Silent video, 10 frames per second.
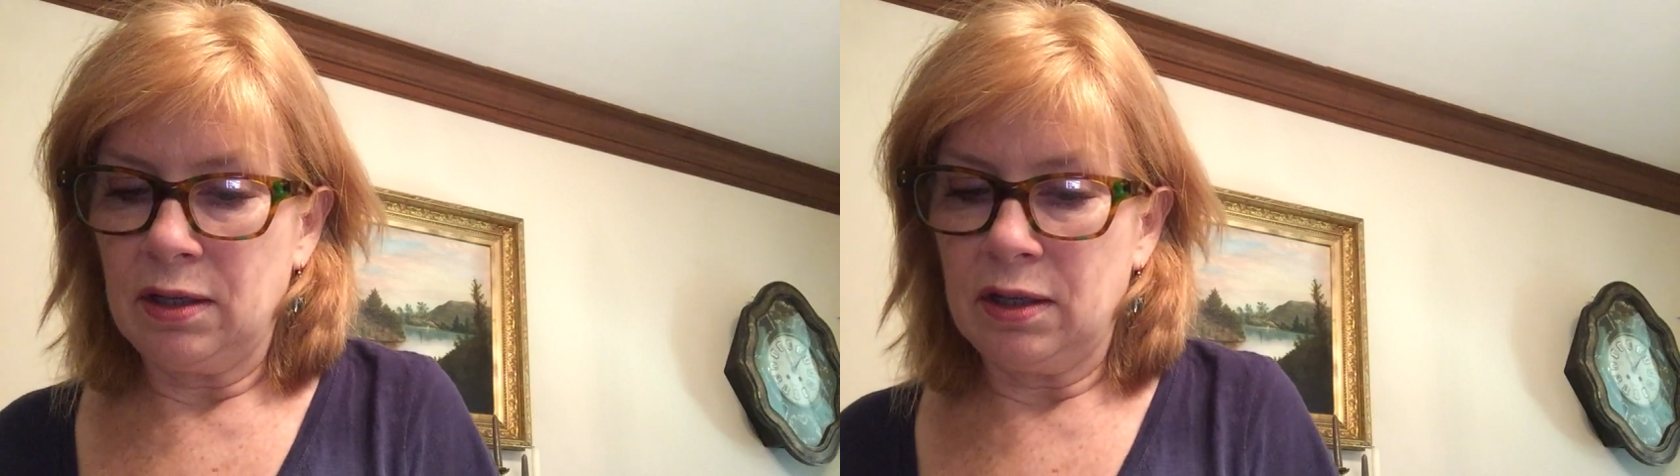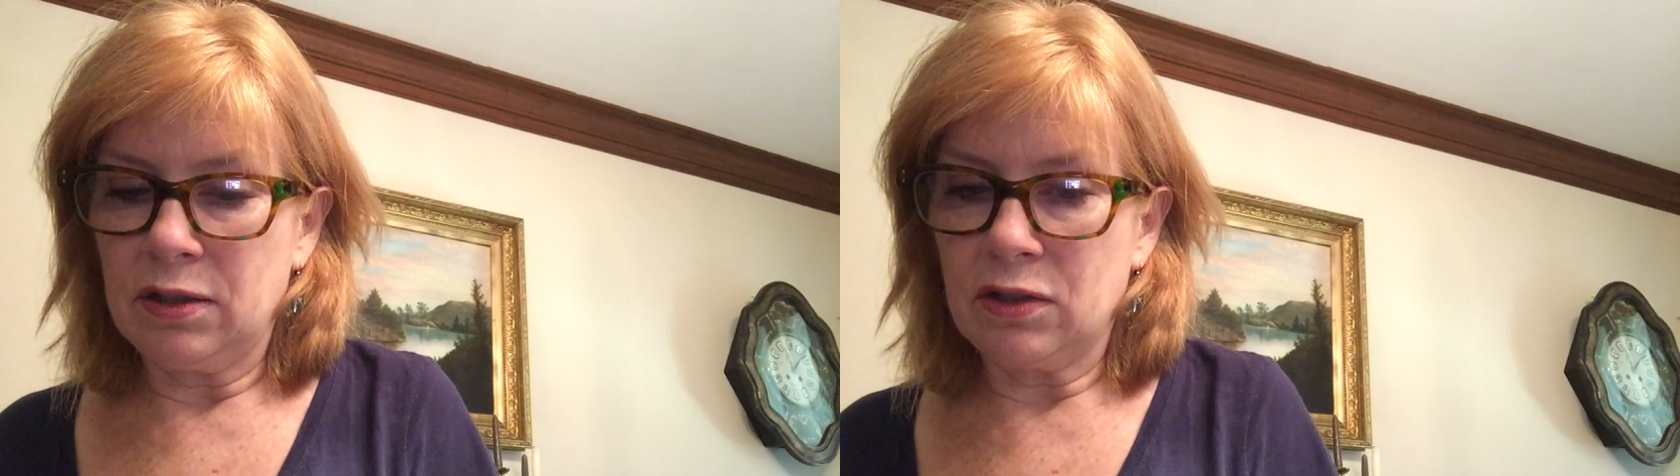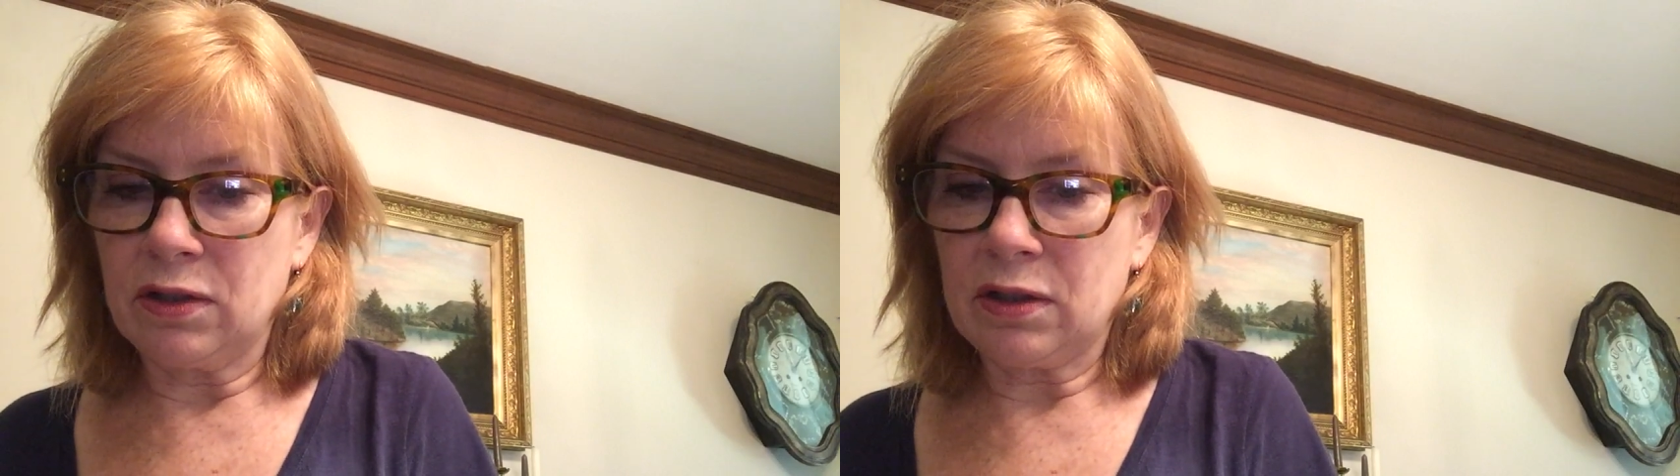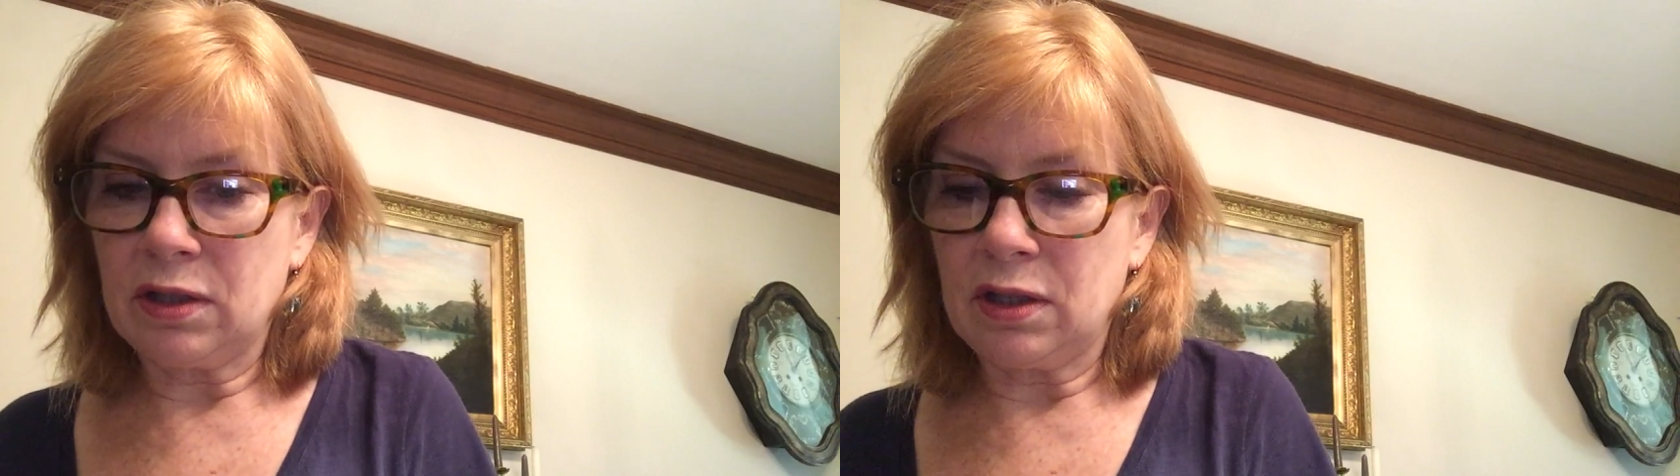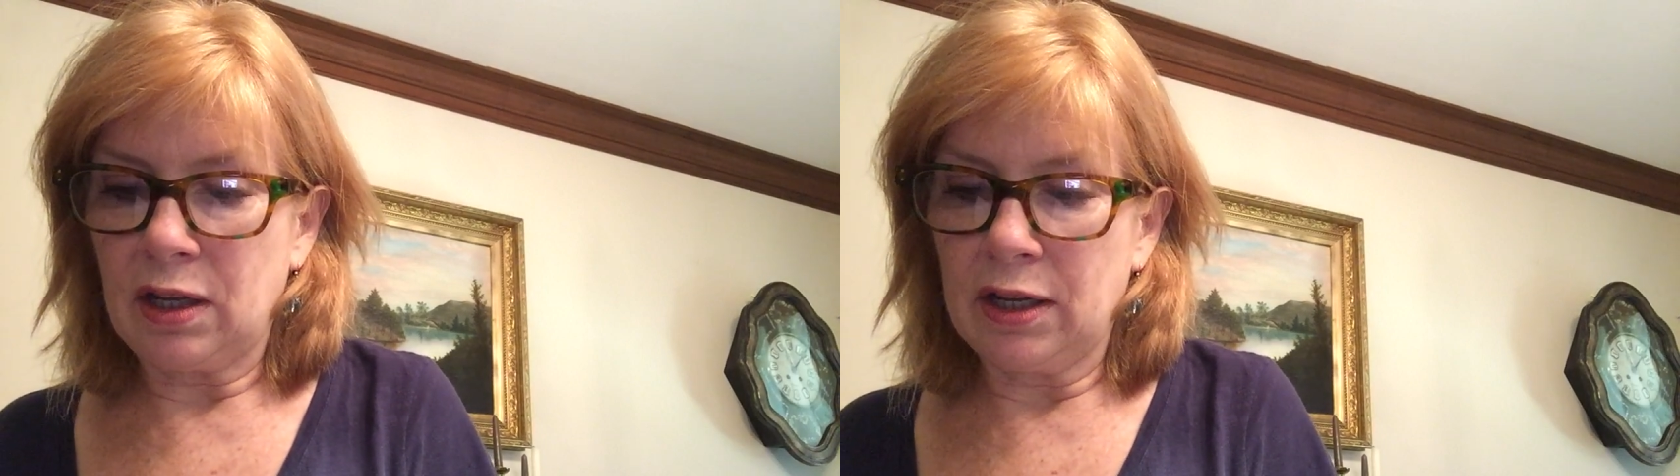It's just
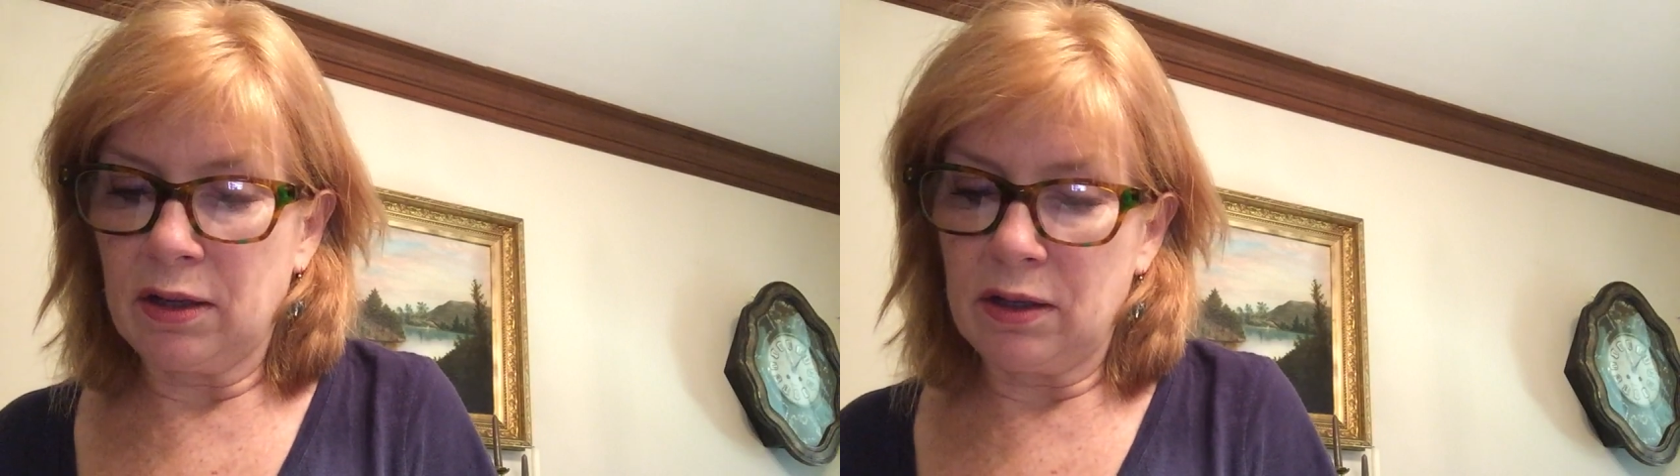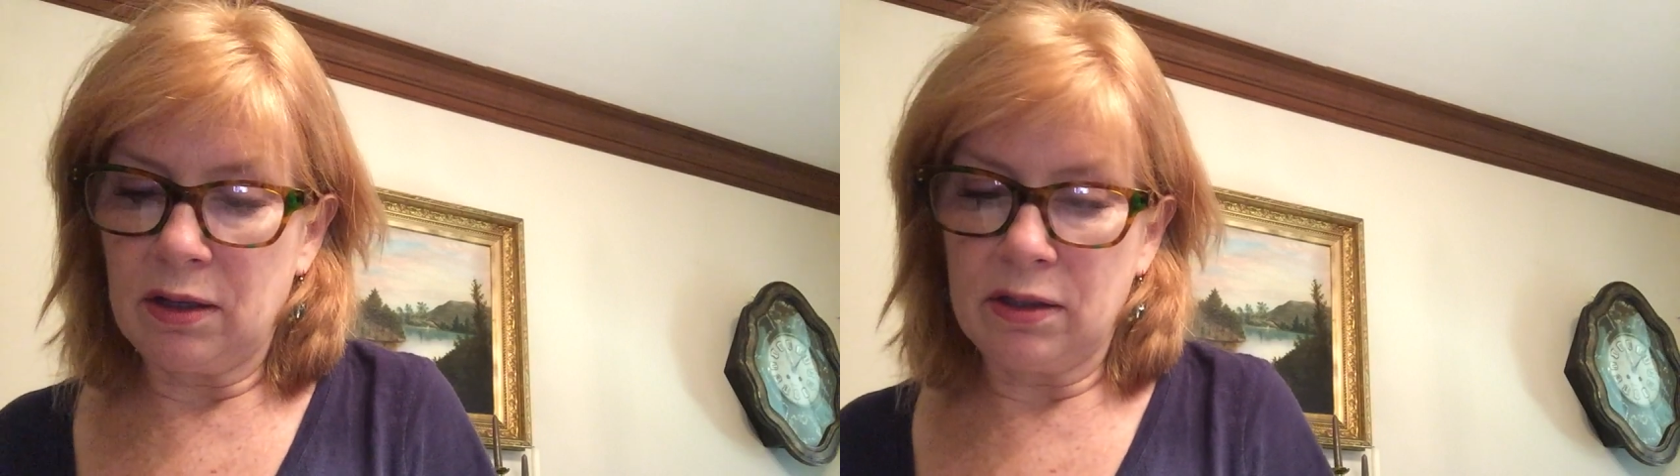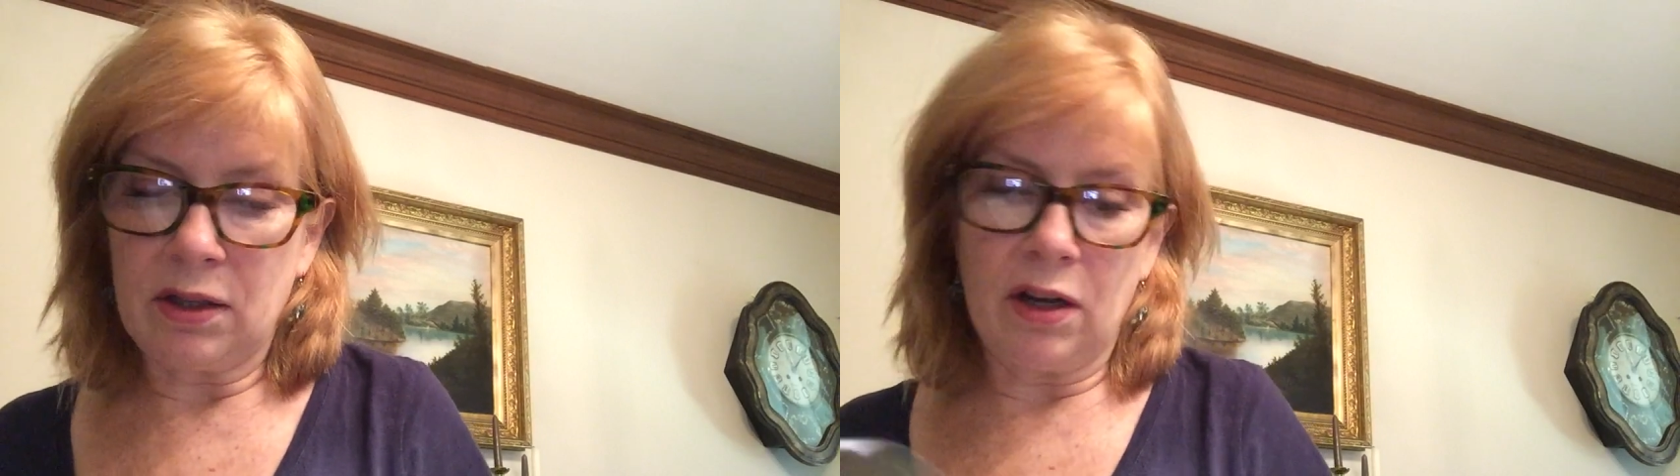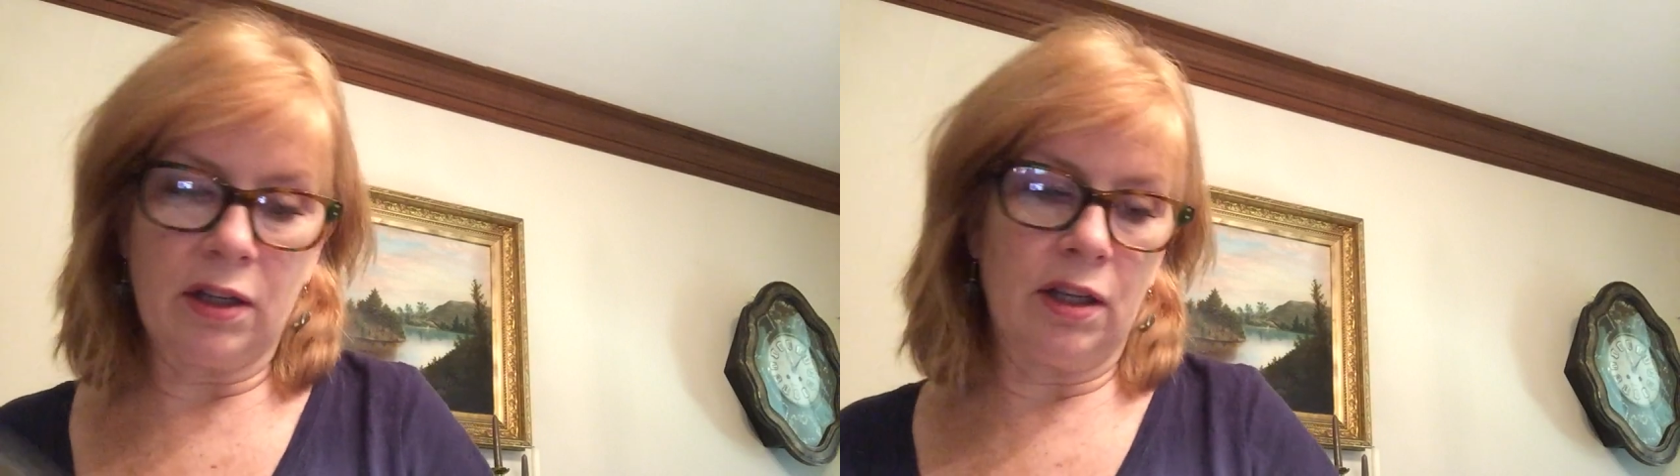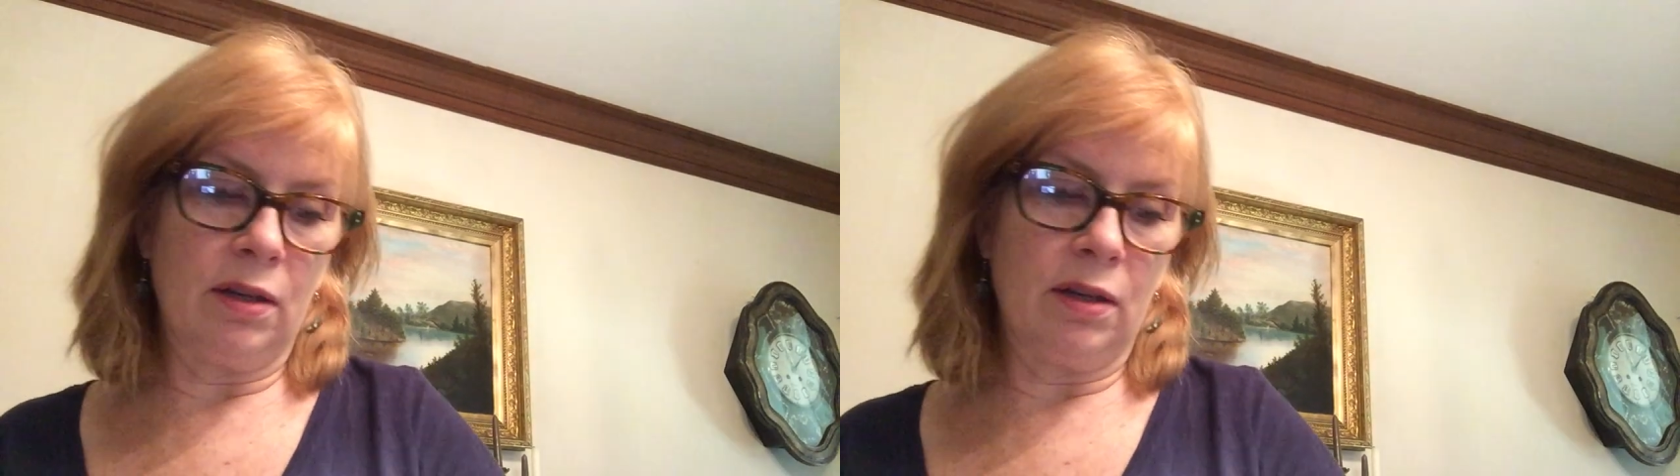like talking